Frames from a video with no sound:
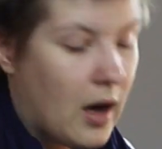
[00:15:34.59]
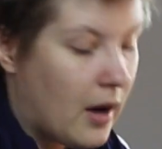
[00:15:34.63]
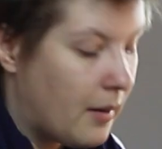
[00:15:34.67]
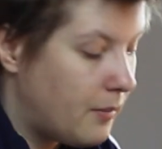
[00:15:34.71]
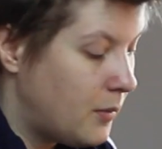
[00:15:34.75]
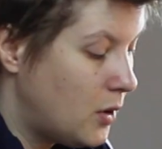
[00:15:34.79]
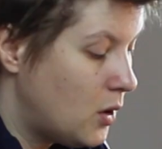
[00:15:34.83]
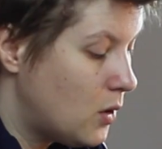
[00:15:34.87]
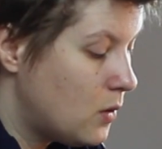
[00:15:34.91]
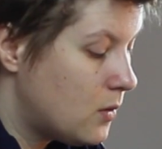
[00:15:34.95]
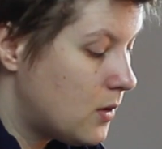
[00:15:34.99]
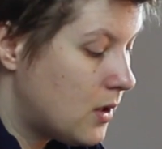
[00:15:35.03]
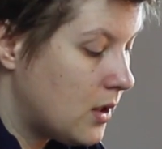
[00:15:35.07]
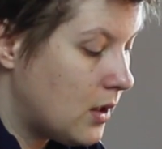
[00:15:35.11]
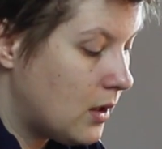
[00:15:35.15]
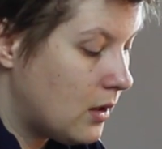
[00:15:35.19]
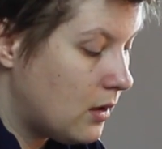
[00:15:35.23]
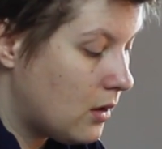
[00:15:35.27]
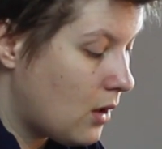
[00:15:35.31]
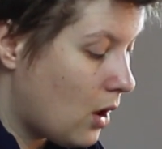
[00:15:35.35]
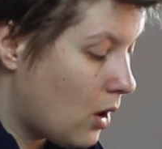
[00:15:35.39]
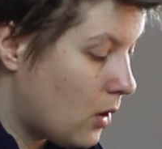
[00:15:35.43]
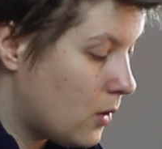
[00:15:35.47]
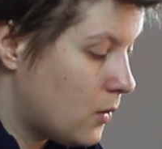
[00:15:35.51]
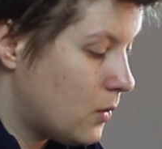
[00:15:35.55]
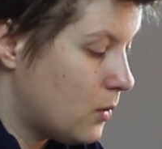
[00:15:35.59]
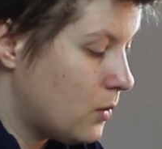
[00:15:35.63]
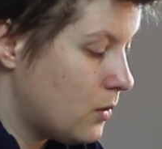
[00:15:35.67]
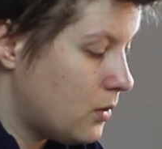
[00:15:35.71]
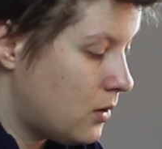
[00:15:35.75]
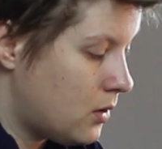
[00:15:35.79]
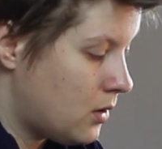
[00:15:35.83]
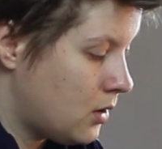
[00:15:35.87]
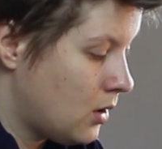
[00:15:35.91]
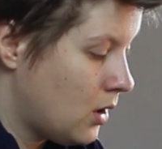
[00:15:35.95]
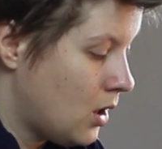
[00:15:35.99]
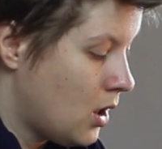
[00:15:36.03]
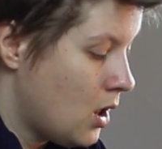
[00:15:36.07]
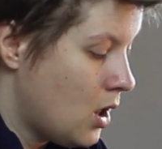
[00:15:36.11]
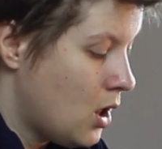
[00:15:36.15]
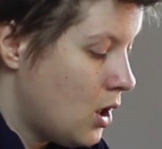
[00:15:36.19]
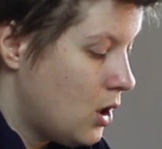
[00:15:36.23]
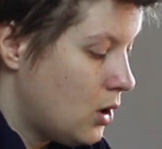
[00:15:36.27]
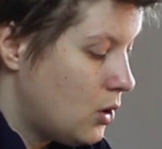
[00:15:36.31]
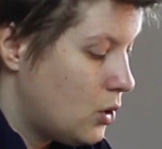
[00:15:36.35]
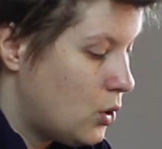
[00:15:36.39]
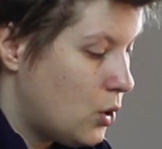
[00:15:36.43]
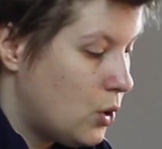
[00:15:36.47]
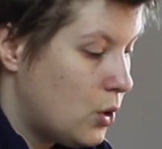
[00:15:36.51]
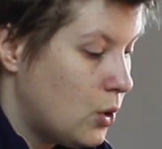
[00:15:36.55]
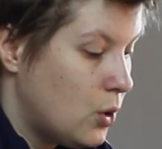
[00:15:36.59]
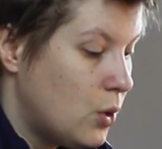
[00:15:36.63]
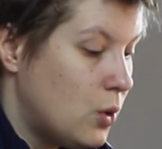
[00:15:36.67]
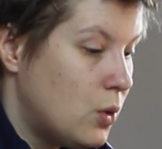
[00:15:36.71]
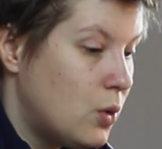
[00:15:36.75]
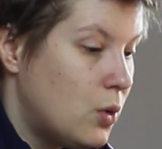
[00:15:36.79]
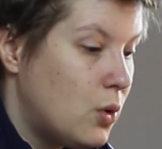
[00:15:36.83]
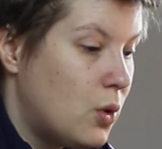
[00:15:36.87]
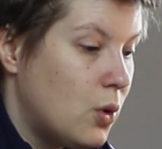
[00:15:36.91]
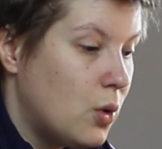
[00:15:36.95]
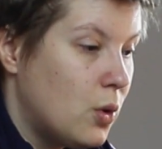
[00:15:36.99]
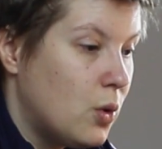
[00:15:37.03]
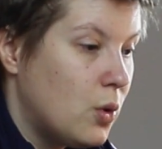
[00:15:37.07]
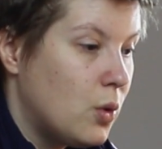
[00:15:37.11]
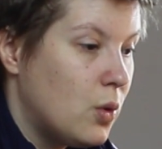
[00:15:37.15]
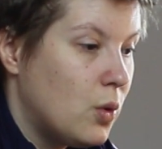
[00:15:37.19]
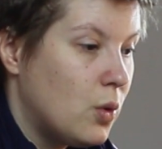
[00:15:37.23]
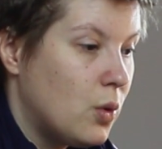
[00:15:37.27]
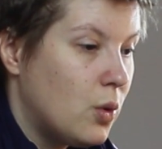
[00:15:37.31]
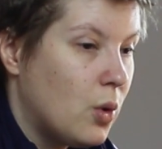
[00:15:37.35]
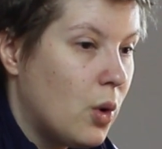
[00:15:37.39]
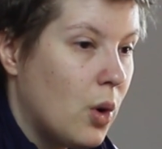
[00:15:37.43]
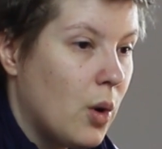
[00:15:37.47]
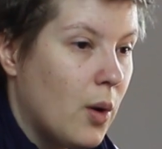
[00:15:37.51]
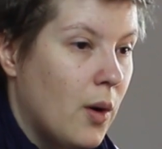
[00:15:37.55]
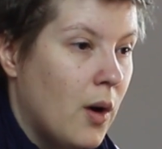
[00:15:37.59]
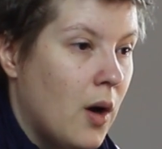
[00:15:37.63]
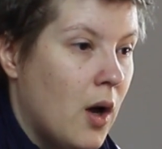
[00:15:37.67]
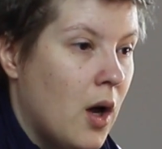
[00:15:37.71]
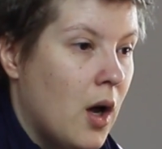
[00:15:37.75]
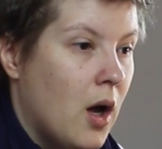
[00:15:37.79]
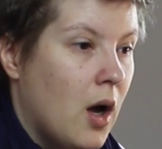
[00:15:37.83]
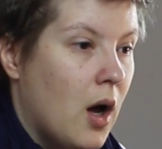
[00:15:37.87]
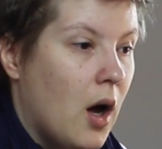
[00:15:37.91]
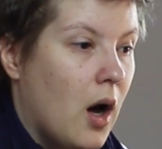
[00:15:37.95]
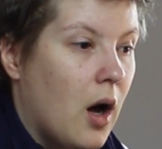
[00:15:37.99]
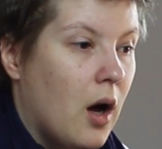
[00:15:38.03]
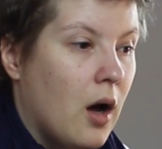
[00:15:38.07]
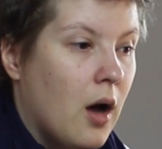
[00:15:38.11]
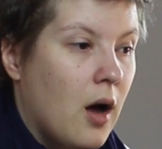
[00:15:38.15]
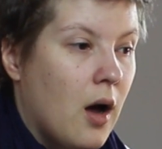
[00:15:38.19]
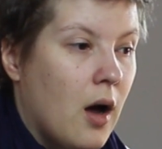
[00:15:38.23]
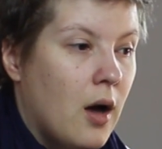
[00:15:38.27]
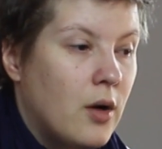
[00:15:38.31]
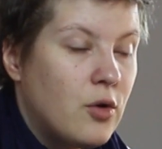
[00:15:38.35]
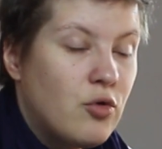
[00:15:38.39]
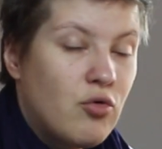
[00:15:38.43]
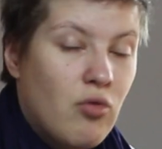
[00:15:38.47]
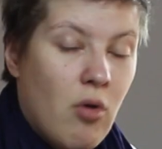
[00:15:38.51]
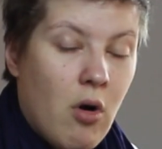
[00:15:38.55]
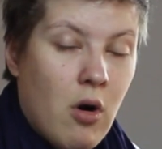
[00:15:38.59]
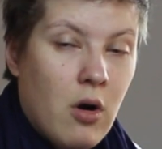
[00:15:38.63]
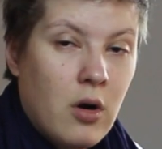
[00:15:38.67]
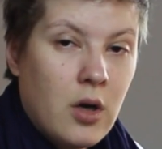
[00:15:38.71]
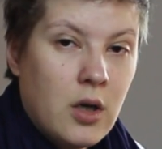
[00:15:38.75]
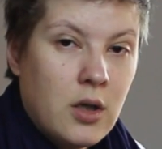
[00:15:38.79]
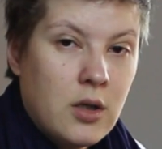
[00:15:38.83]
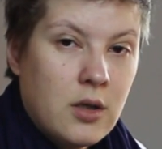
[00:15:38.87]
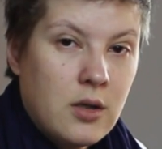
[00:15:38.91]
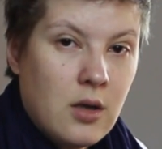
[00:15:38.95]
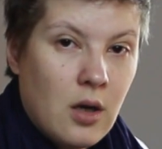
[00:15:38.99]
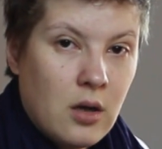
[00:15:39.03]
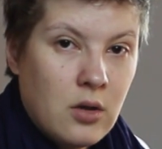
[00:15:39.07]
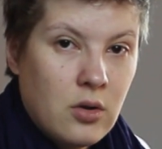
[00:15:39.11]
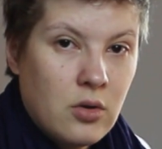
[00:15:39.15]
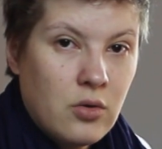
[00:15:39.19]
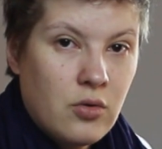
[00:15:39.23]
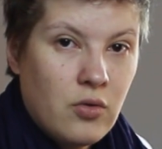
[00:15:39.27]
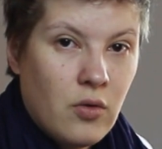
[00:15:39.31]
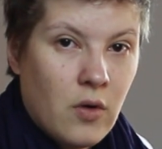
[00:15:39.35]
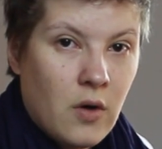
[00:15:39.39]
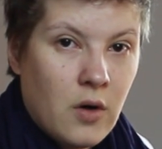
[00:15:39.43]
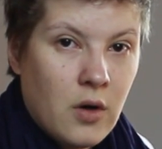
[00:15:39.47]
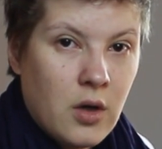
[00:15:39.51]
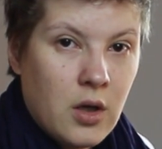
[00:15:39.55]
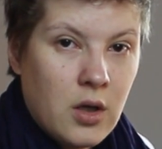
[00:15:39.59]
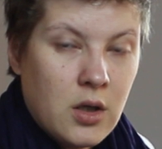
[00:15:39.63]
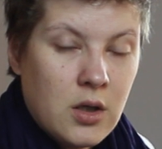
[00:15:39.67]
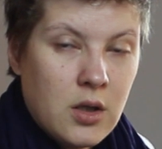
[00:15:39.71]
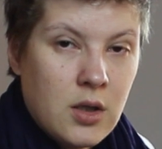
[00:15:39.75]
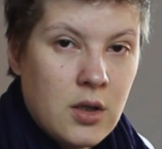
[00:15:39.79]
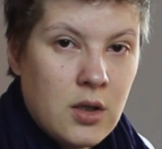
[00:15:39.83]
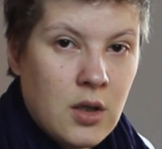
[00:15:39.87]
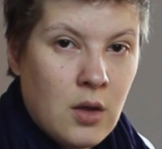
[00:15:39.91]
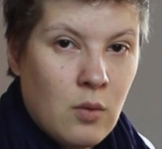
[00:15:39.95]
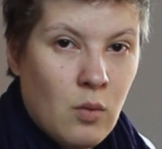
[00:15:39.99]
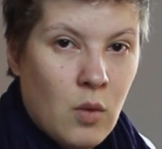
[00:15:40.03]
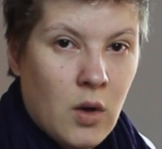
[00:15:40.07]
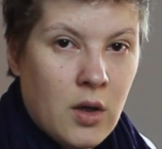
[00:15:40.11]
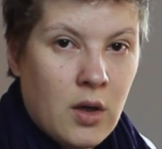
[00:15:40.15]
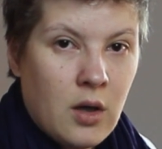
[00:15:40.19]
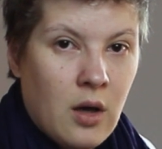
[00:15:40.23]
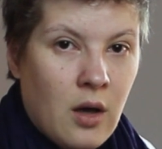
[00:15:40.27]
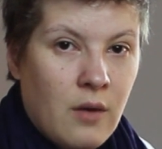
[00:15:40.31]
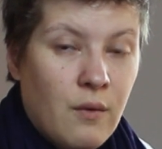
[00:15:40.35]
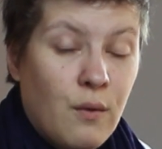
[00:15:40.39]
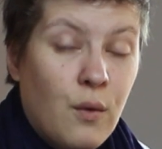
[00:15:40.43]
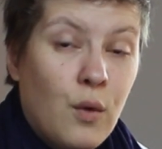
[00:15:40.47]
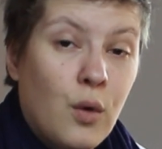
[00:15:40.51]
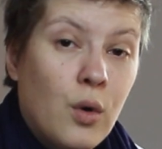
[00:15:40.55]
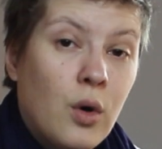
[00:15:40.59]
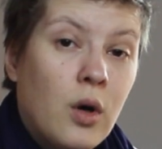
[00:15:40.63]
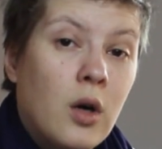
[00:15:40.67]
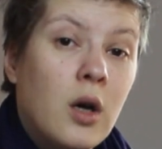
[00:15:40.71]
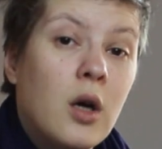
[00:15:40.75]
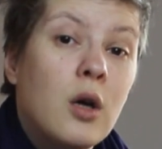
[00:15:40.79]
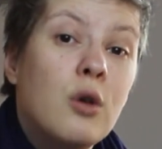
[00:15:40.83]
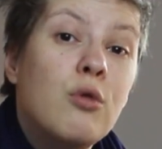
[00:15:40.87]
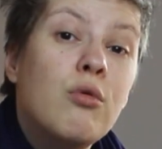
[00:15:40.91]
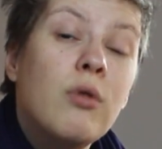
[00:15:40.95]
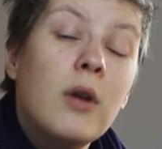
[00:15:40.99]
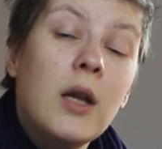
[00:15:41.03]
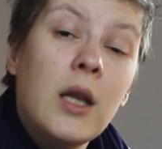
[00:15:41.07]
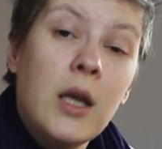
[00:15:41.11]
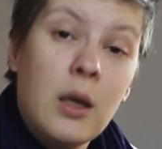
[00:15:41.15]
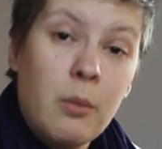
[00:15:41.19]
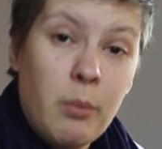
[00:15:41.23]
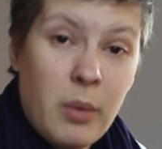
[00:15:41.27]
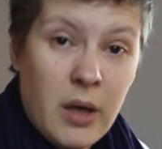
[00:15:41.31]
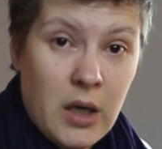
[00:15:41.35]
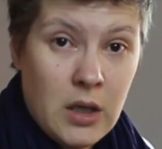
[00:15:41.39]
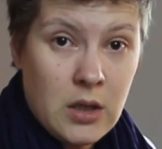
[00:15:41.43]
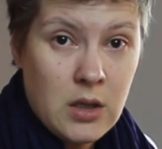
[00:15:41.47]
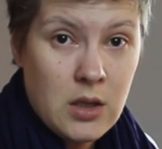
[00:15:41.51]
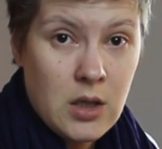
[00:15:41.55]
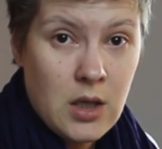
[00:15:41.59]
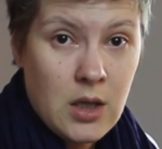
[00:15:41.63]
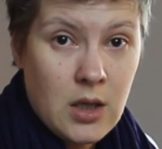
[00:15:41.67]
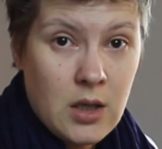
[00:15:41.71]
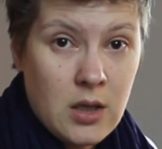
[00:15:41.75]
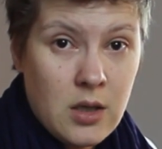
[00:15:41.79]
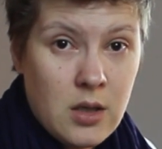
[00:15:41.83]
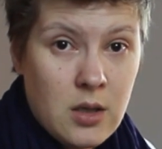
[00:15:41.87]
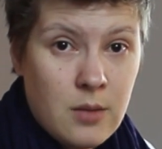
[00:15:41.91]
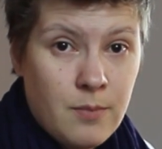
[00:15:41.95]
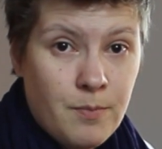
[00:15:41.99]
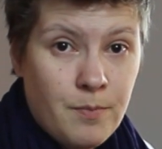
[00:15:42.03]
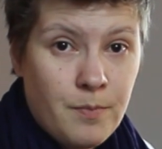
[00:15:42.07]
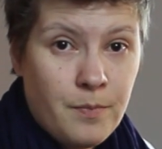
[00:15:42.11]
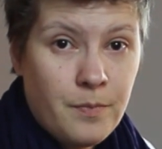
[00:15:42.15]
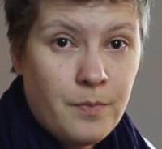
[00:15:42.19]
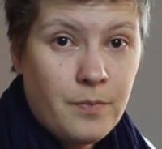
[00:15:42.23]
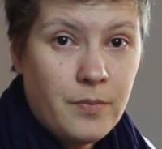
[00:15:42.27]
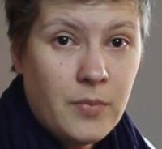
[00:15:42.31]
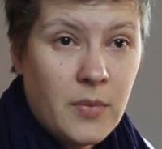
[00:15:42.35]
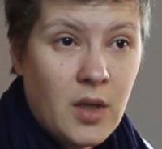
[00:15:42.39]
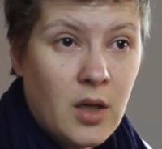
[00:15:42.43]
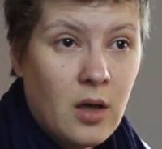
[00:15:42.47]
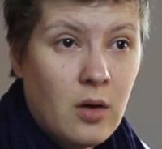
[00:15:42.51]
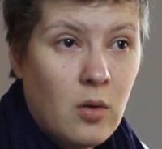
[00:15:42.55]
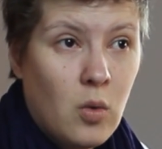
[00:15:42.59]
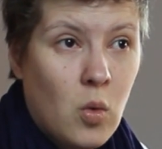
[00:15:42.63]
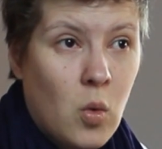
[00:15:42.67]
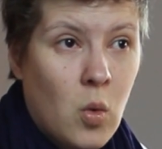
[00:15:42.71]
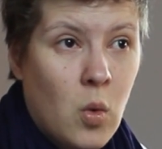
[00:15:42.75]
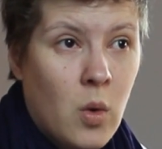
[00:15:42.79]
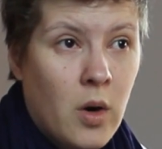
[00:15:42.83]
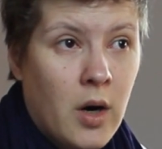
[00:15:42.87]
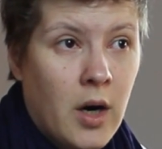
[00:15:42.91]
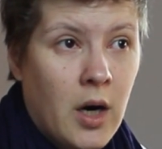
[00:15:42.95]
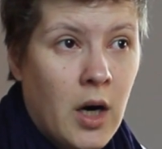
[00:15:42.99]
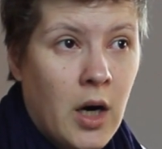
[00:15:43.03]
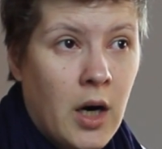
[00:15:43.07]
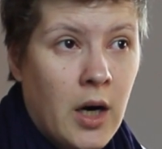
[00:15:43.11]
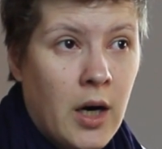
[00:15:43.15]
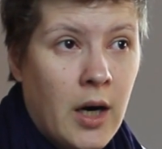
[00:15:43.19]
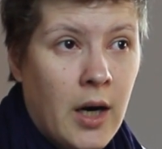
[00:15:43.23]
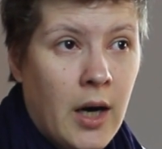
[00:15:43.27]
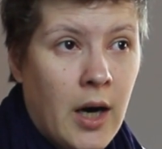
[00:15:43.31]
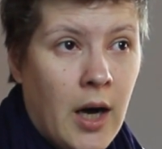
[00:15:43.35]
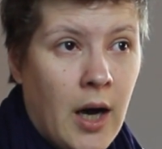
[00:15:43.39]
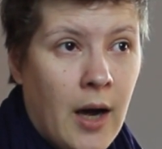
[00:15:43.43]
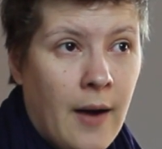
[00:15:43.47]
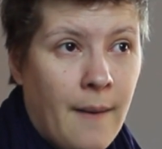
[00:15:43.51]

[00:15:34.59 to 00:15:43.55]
I'm using those to do drawings, under drawings, and whatnot for acrylic paintings, or